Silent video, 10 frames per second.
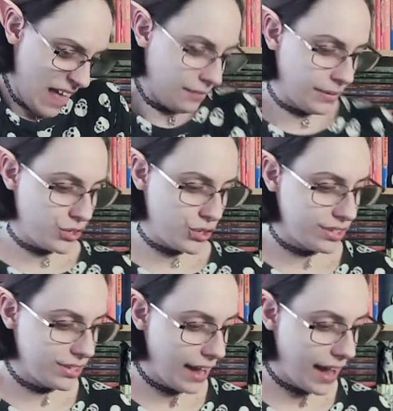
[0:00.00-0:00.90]
But
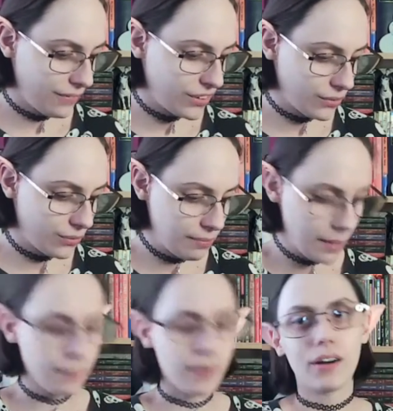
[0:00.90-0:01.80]
you have to
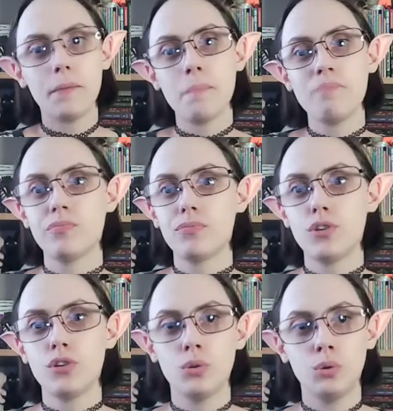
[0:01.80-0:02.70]
remember
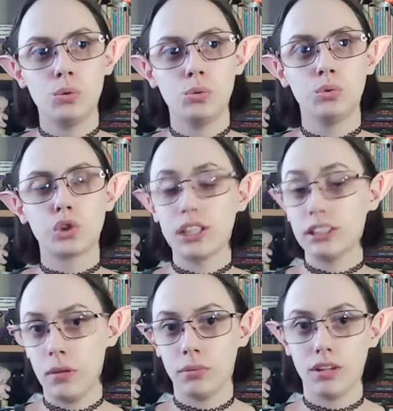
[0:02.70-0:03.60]
to trust
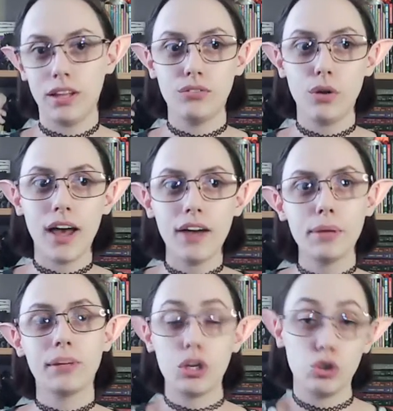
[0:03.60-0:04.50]
people. And if you have
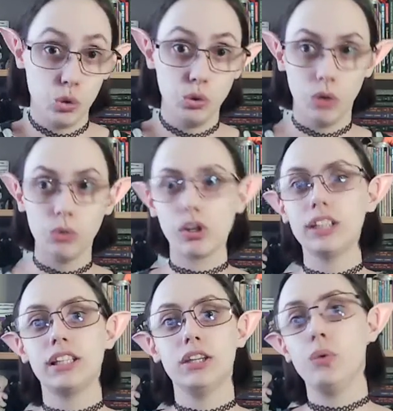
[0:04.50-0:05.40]
people that you don't
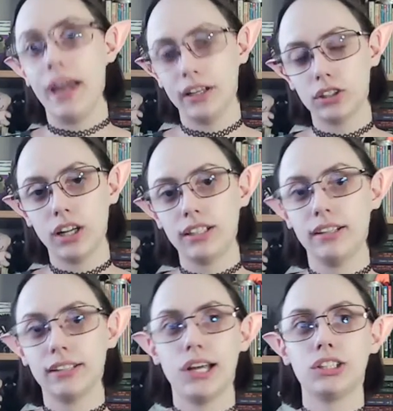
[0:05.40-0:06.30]
trust and you can't trust, and
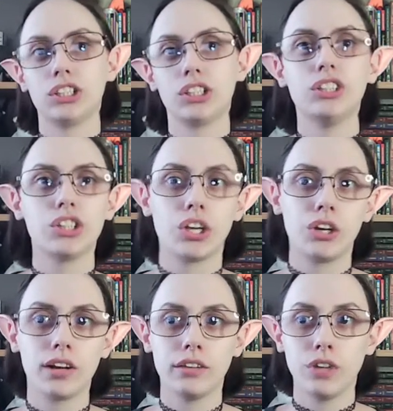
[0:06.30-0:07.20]
it's not just an
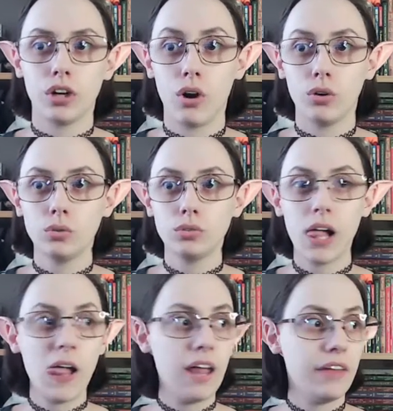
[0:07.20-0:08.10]
insecurity of your own,
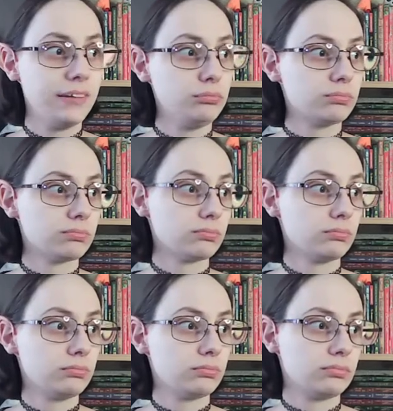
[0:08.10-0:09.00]
then
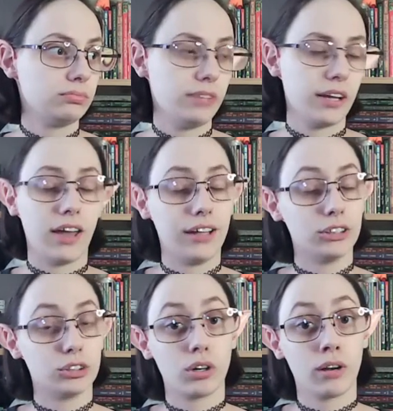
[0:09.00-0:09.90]
my cat is
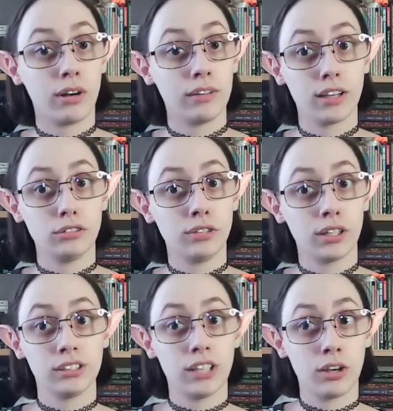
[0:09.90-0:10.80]
running around
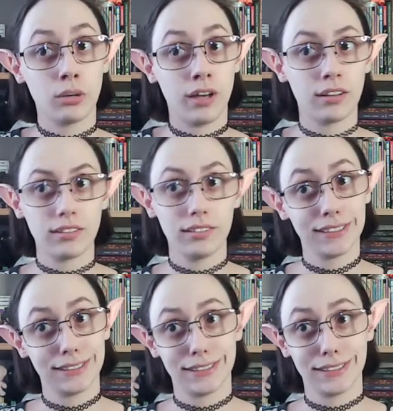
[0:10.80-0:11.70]
fucking psychopath.
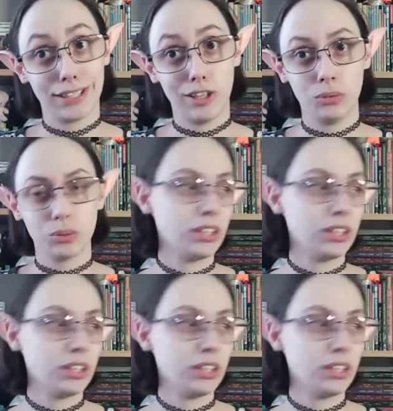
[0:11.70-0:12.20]
That's cute.